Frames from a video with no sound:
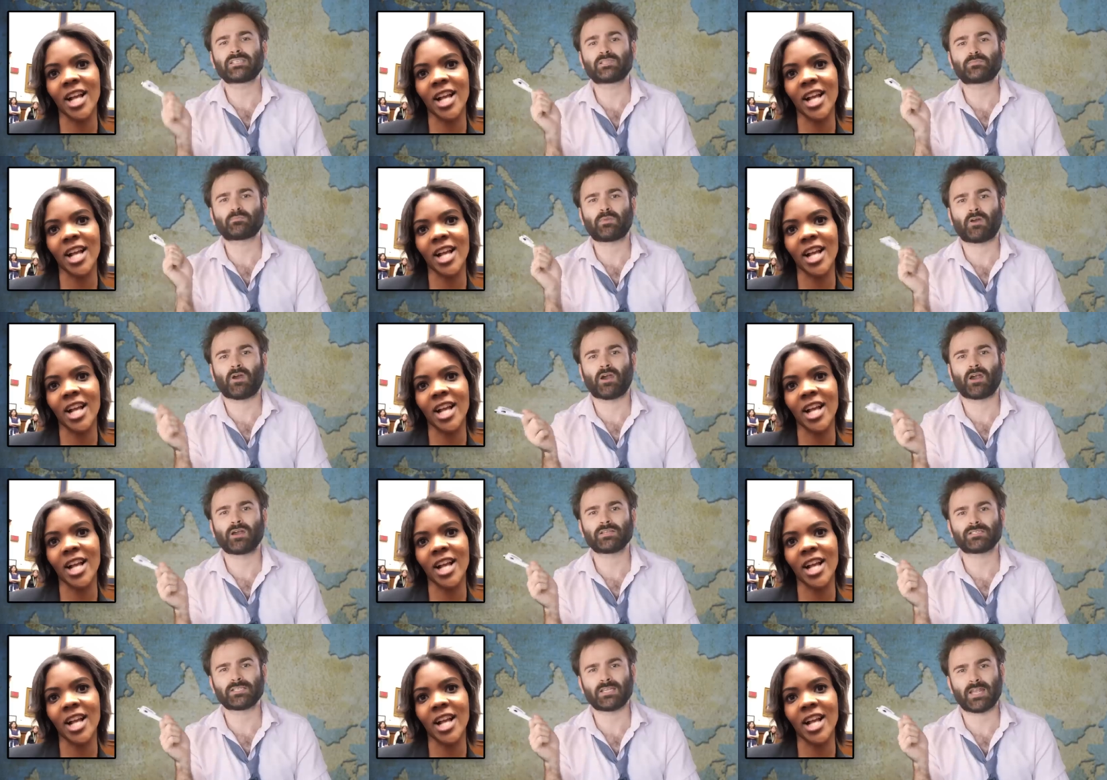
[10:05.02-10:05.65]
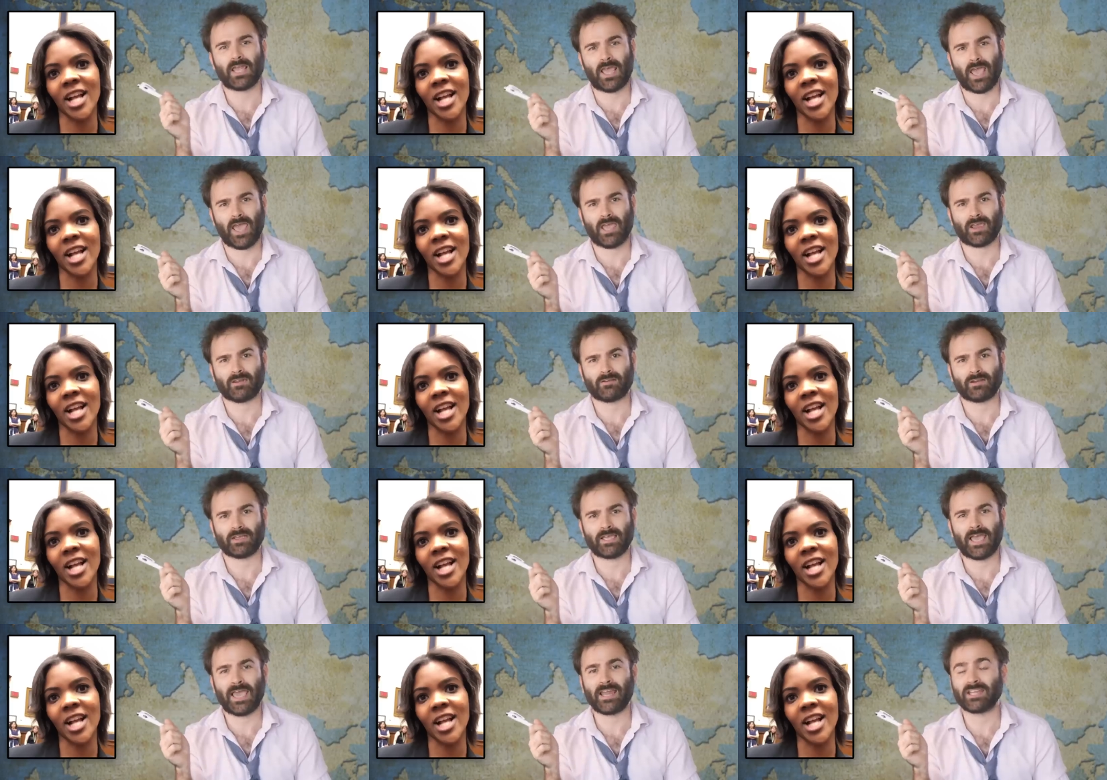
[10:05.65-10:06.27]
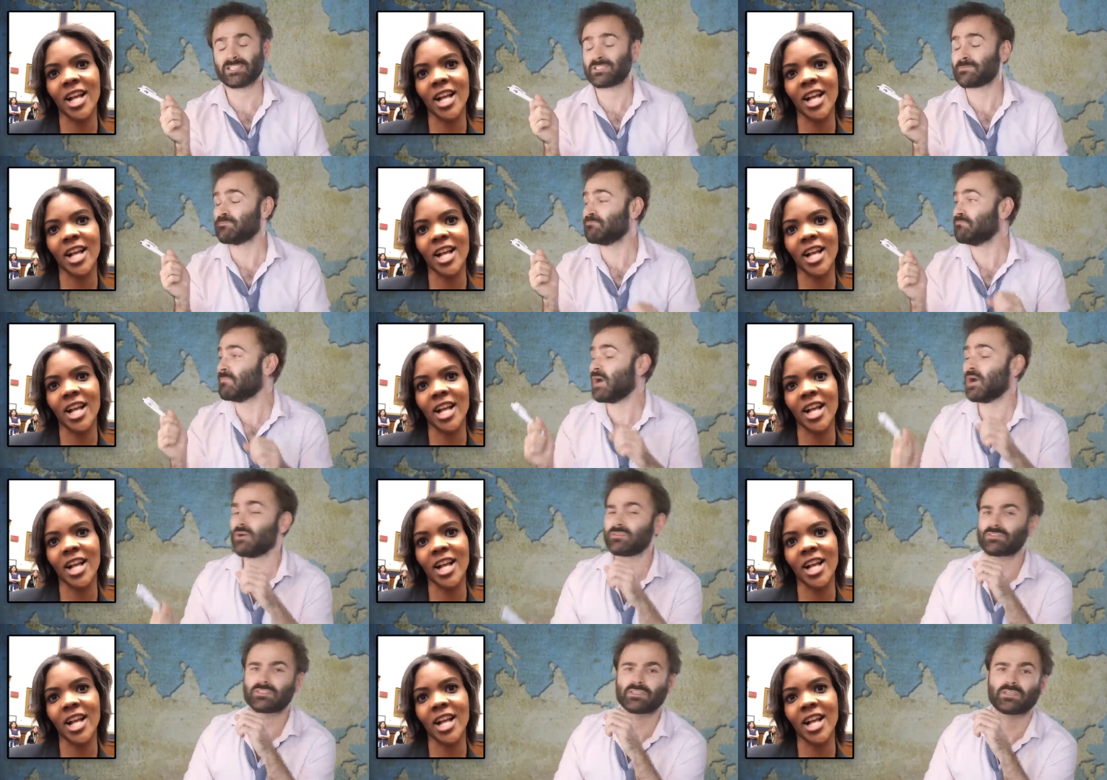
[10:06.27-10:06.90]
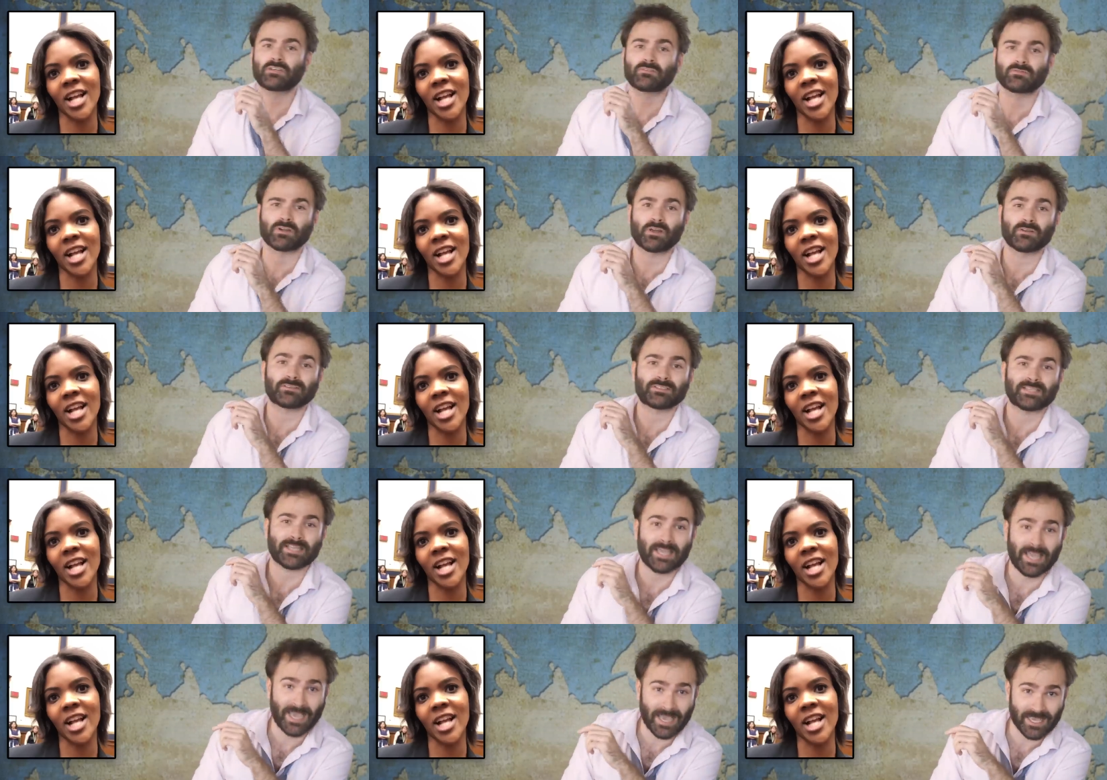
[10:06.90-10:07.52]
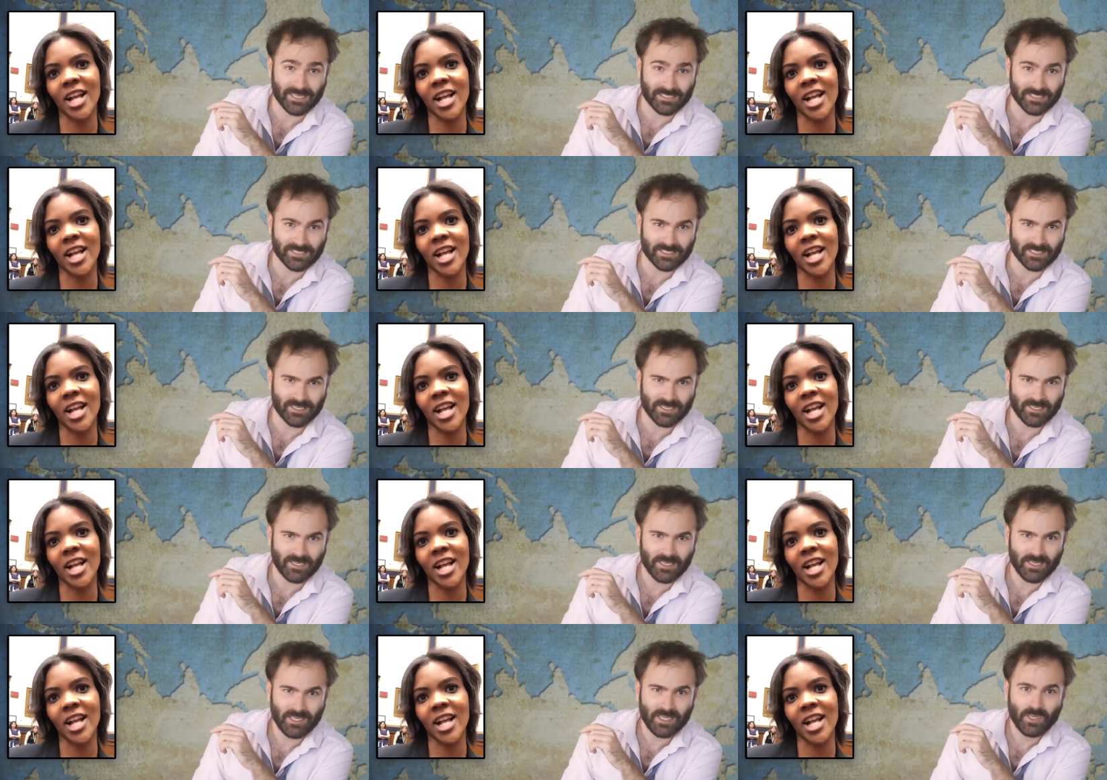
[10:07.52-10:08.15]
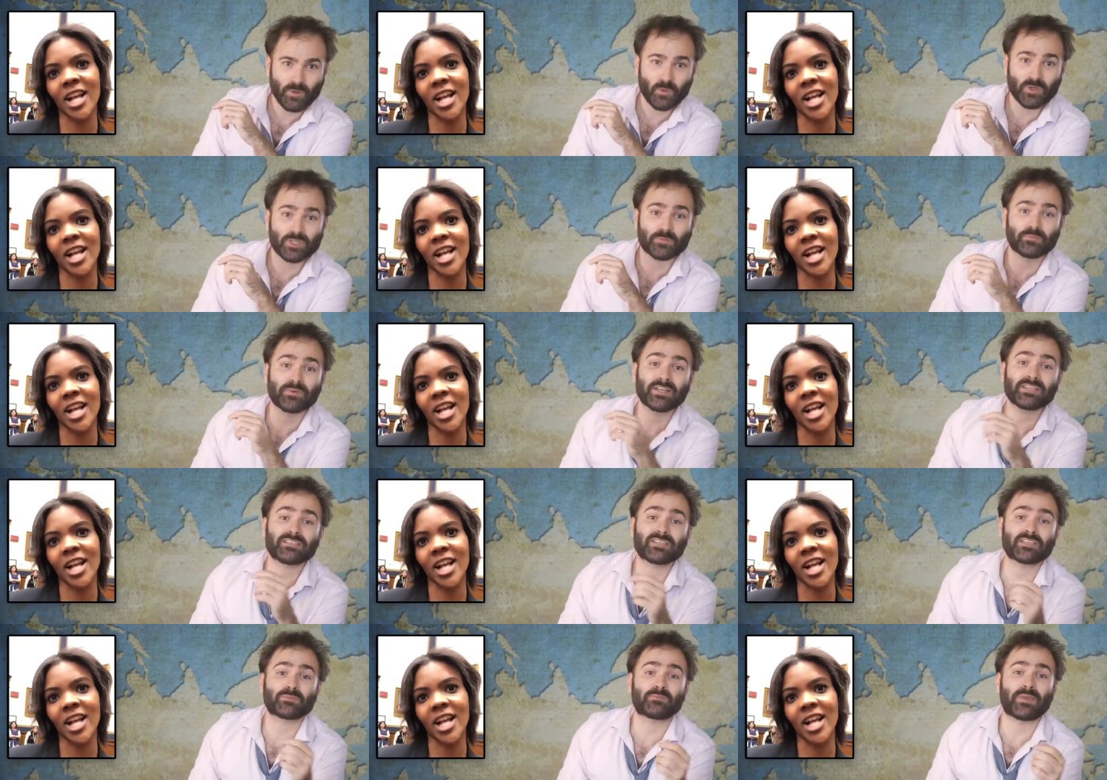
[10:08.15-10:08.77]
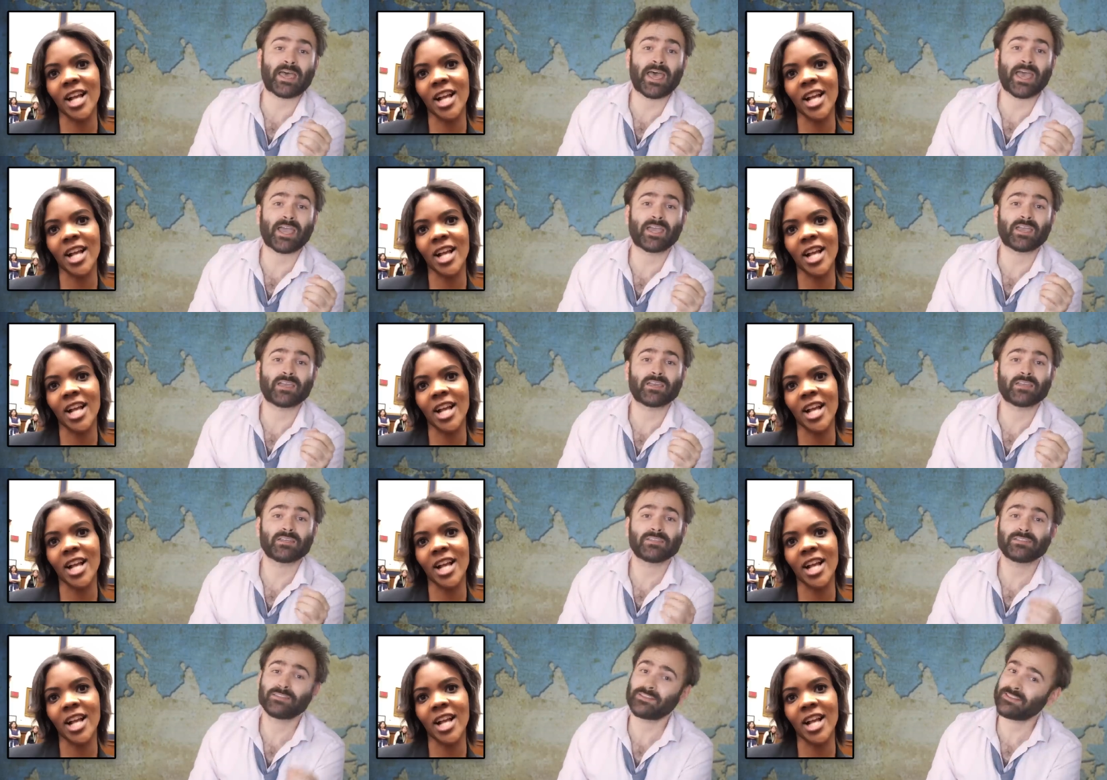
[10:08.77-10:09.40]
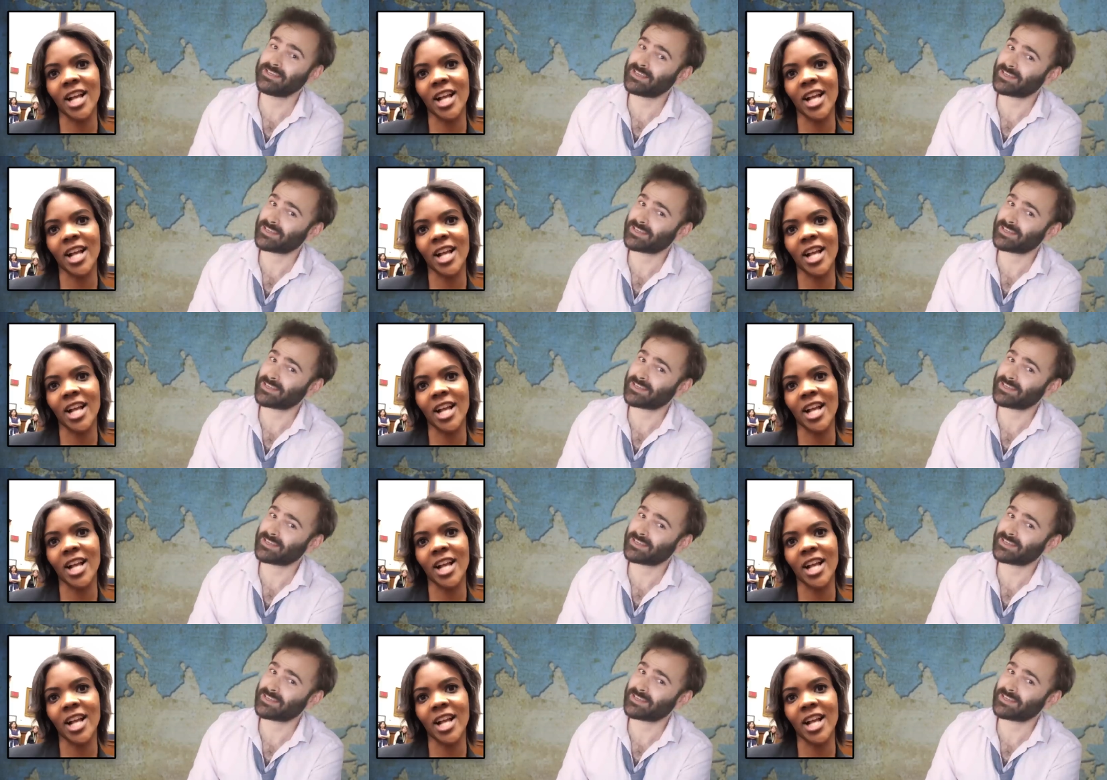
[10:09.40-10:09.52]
Speaker 1: is partisan hackery at its most grotesque, which brings us back to